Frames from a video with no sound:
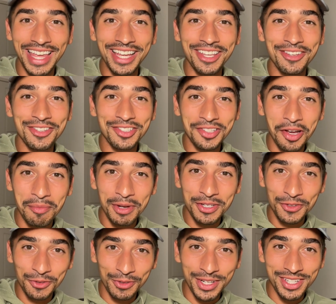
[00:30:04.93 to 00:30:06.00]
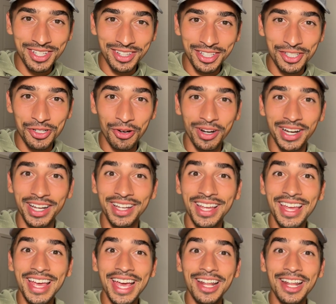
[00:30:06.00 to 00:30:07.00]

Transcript: Thank you so much for recently joining.